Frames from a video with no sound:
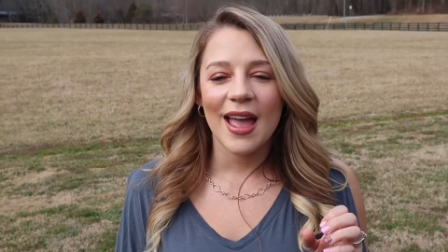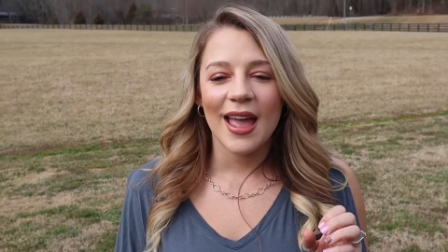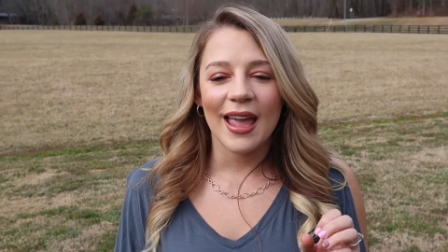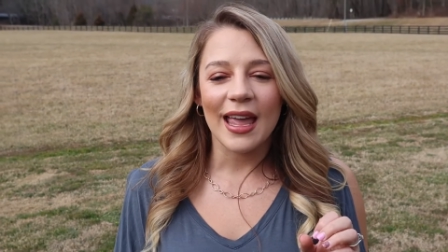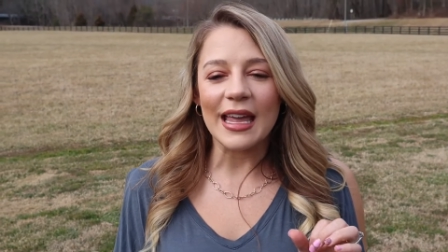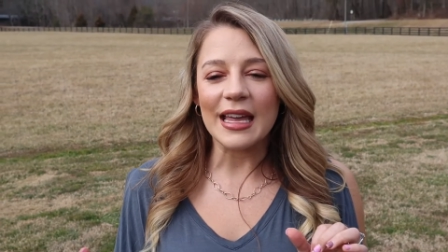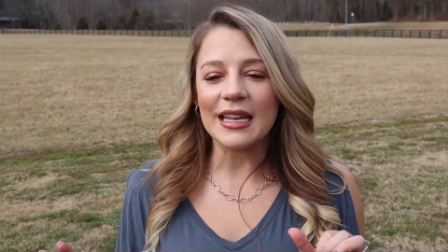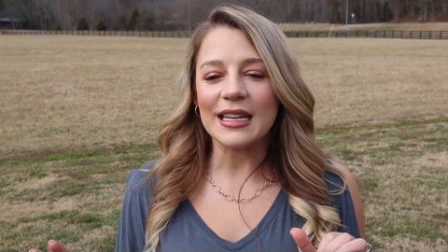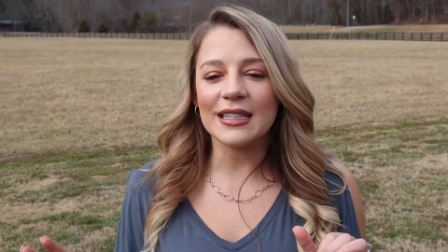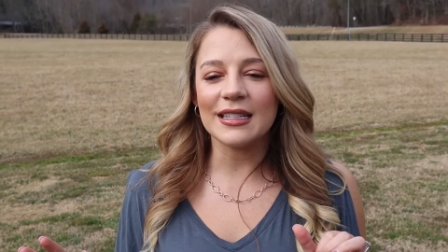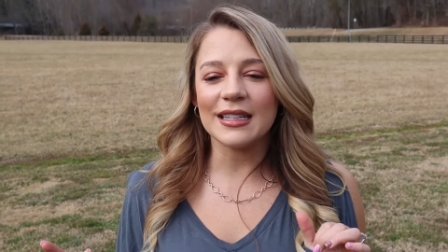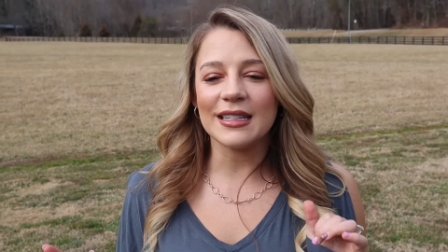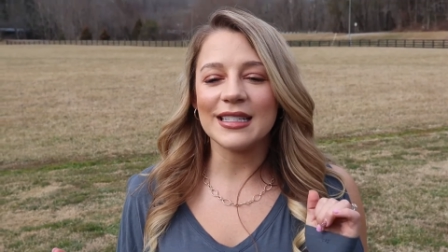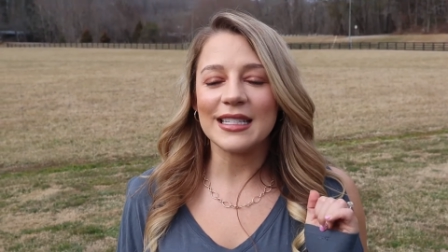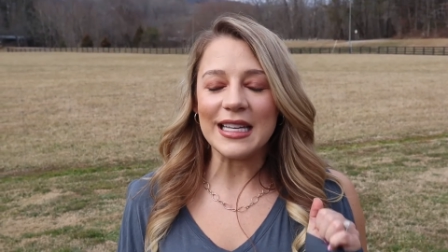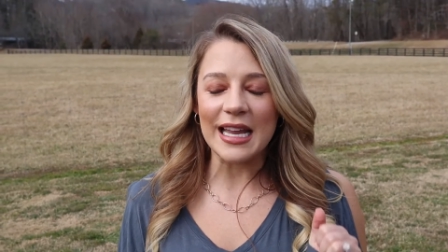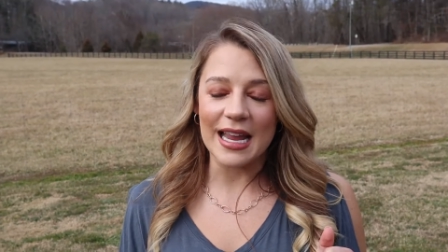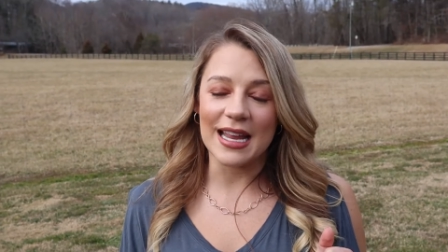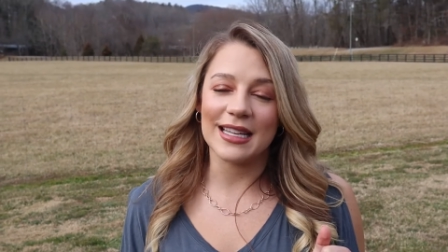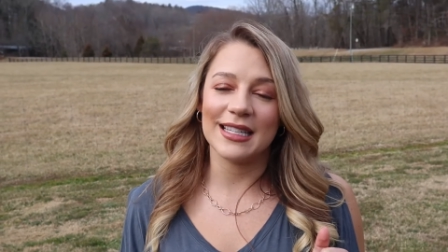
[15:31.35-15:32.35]
It
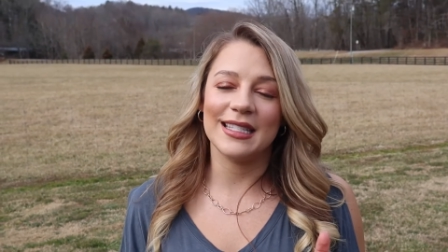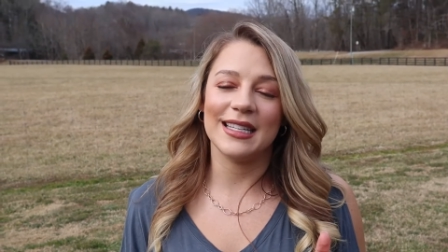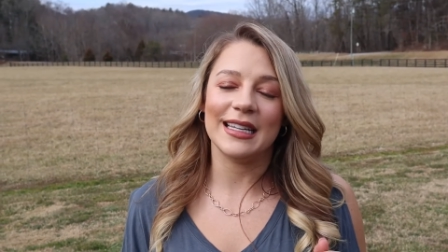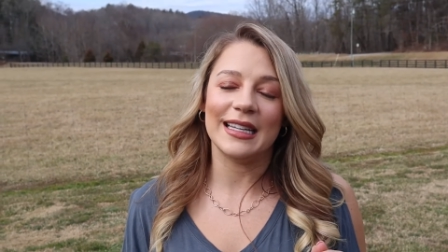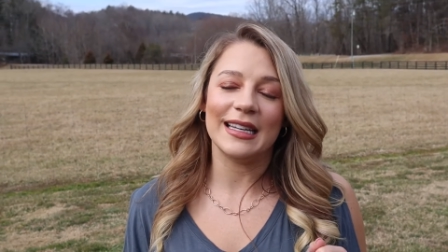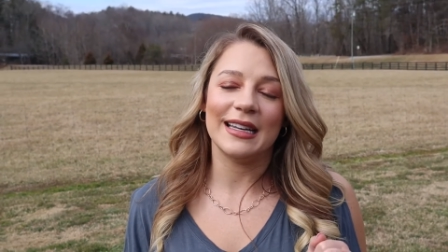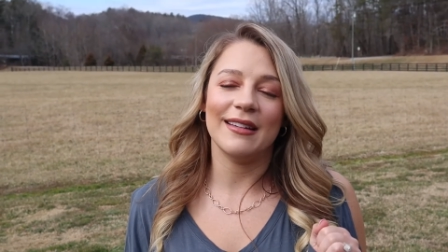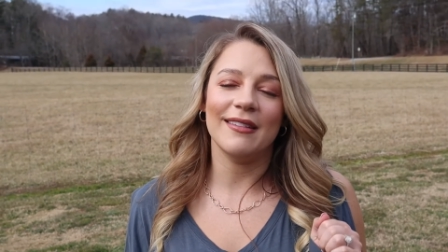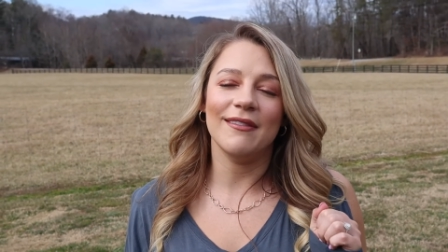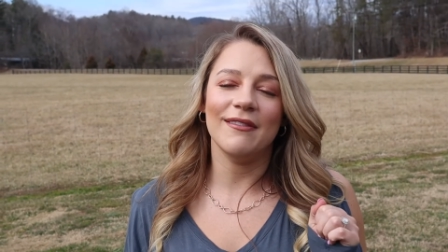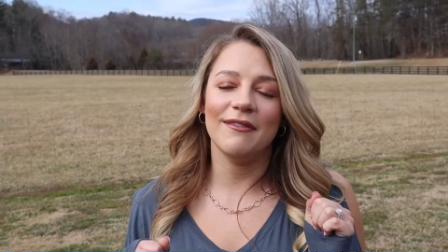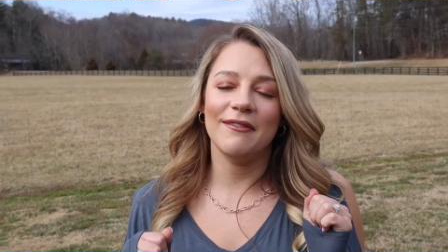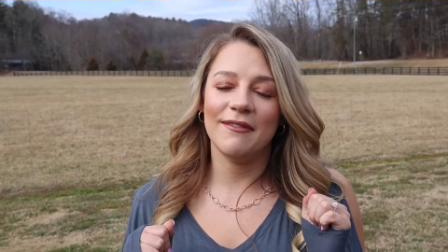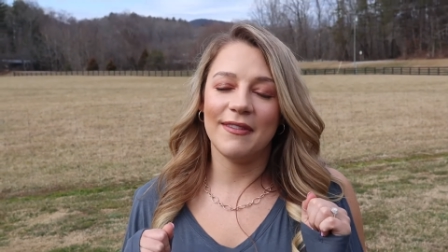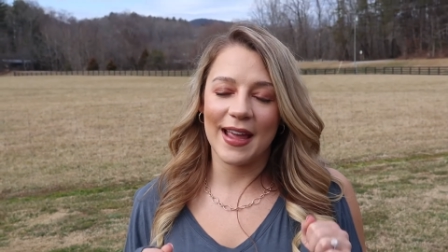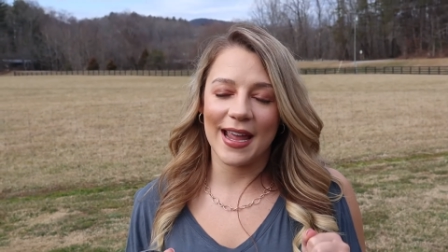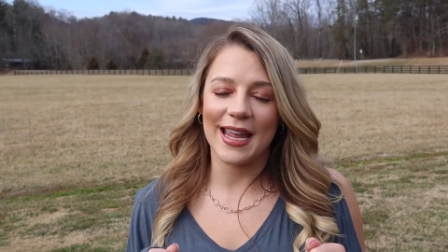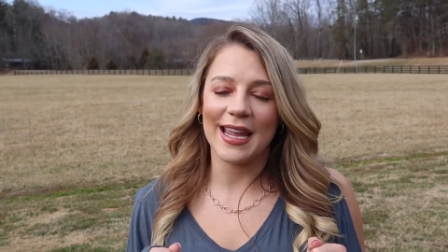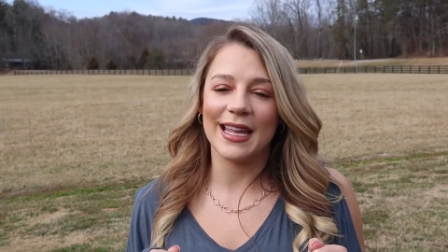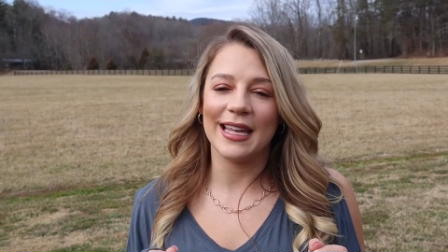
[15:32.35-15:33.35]
tasted
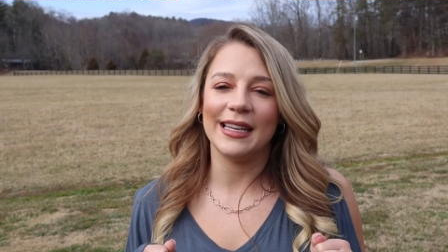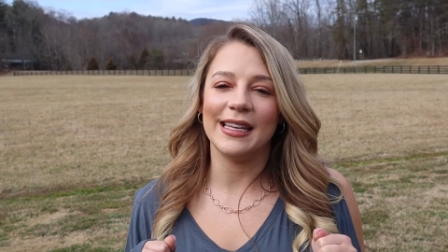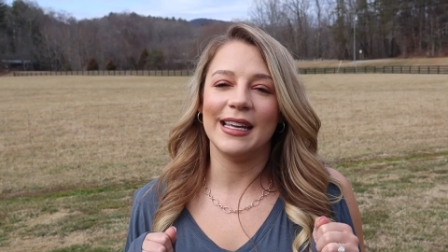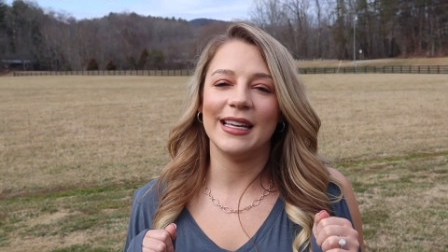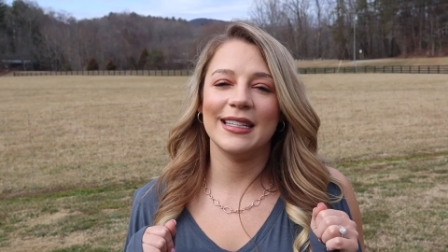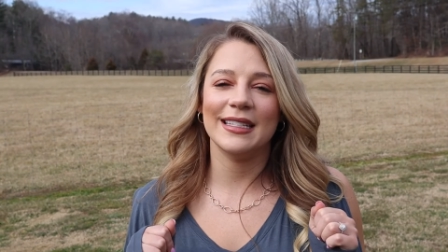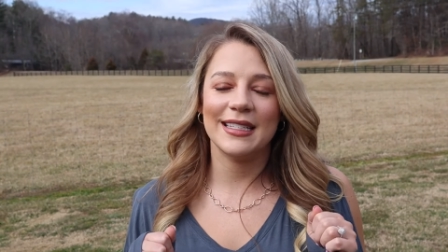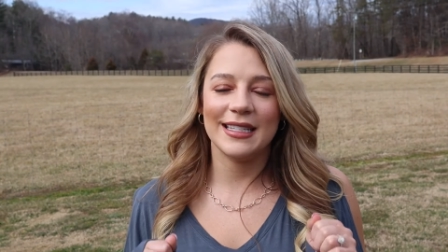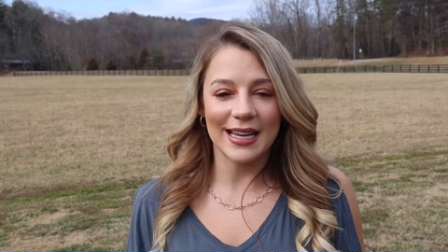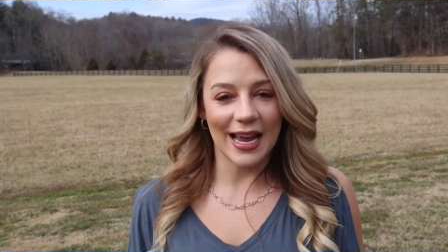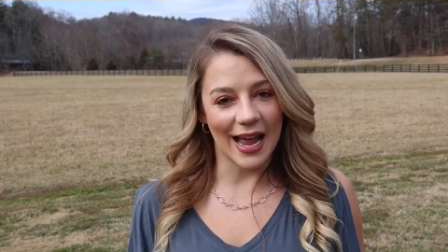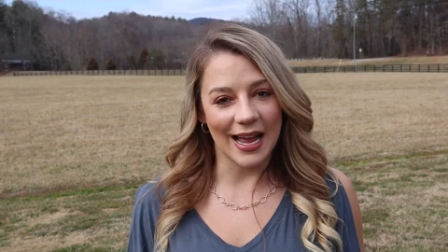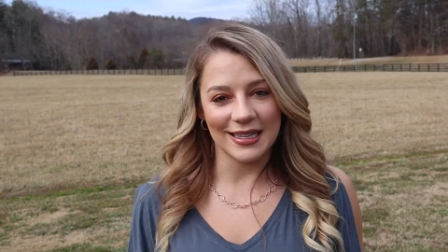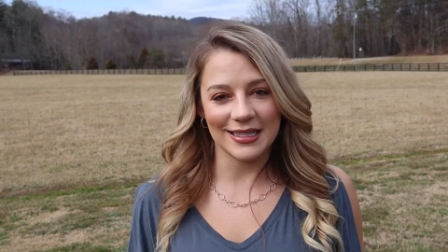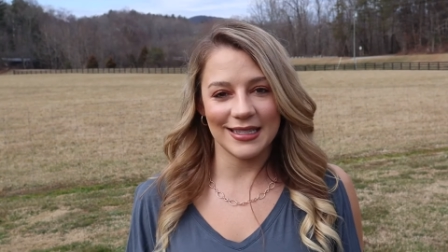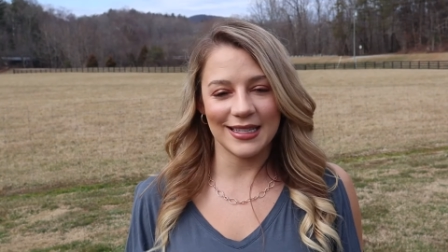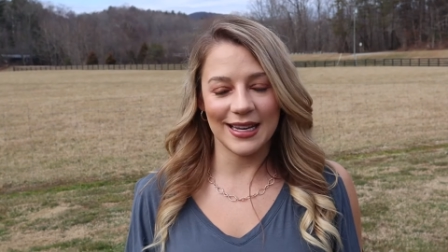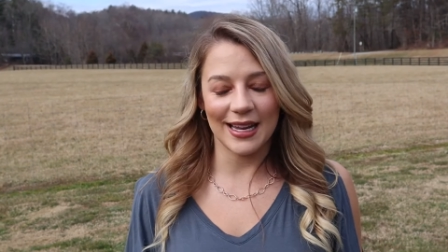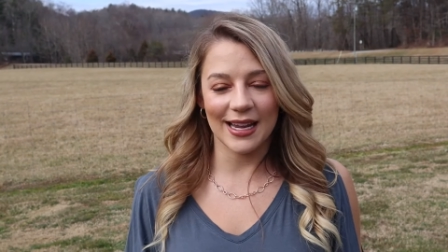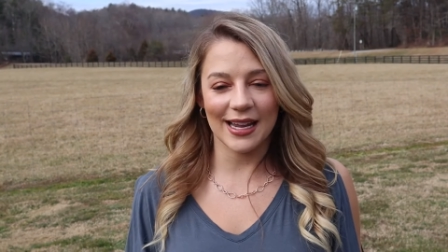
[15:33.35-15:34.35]

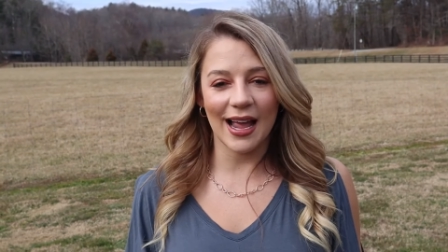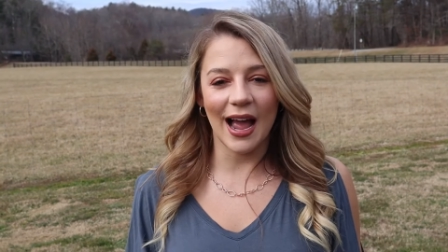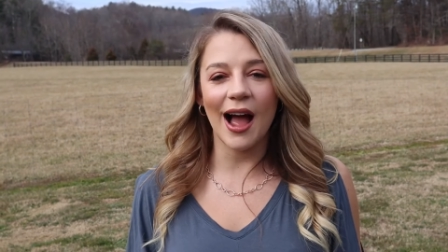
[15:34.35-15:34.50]
fantastic.